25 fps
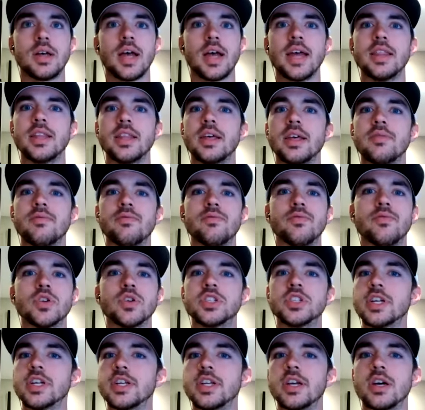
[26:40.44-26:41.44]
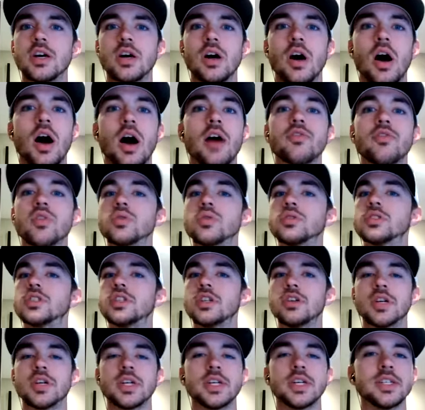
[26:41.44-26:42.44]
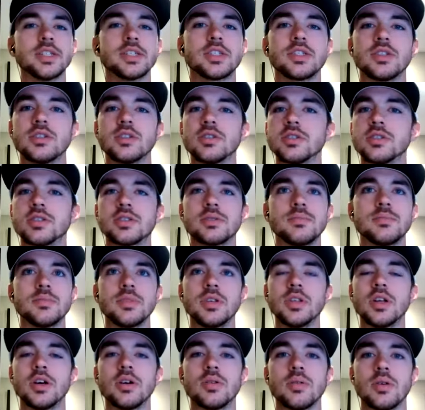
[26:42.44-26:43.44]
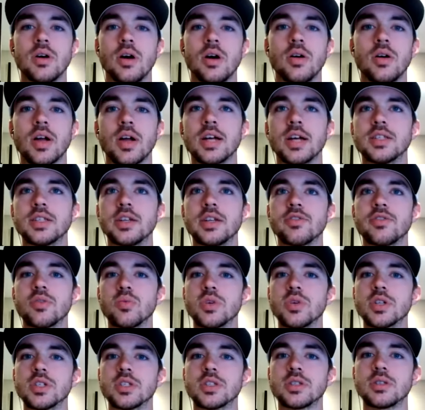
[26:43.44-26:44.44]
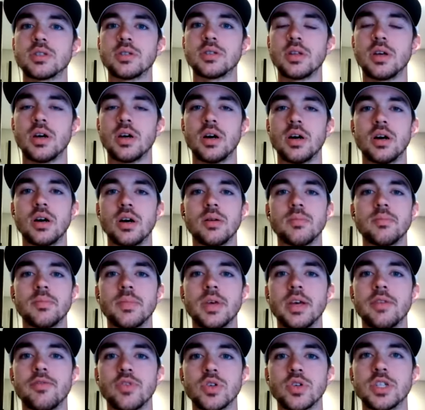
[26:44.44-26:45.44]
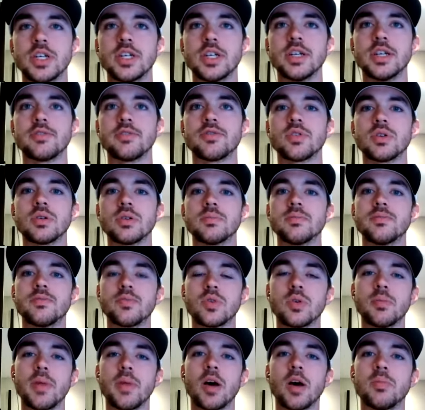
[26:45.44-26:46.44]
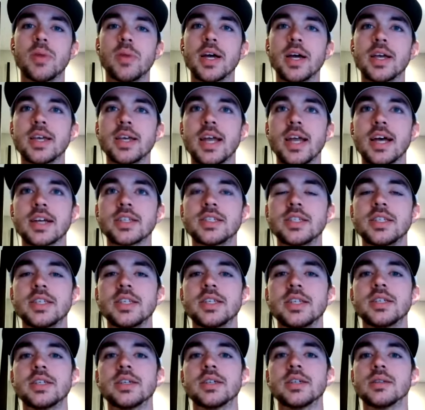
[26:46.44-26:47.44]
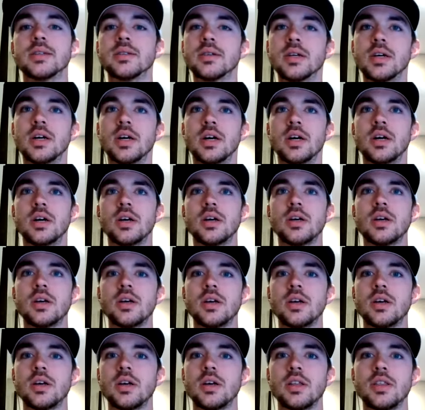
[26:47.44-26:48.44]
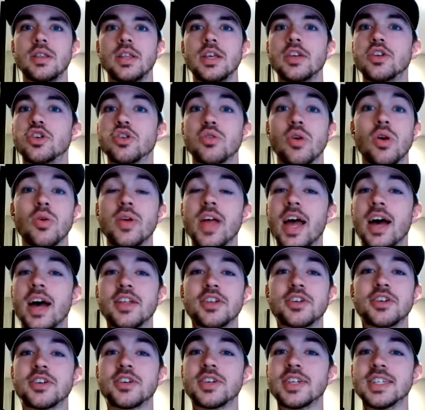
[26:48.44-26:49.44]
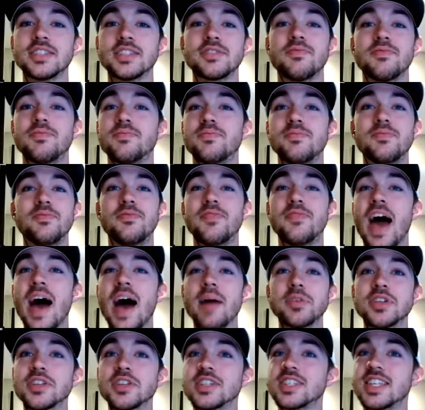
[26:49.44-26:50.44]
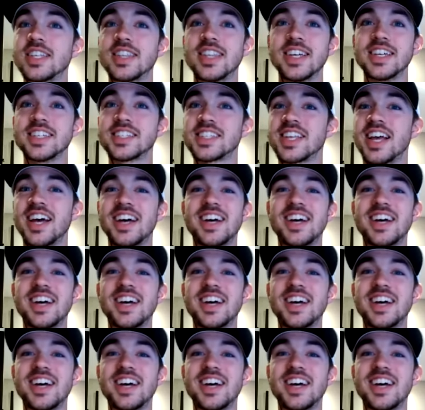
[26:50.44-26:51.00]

and then Virginia Off Road Series. There's you know all kinds of different ones um, in Virginia for for mountain bike and XC and the enduro calendar is fabulous at this.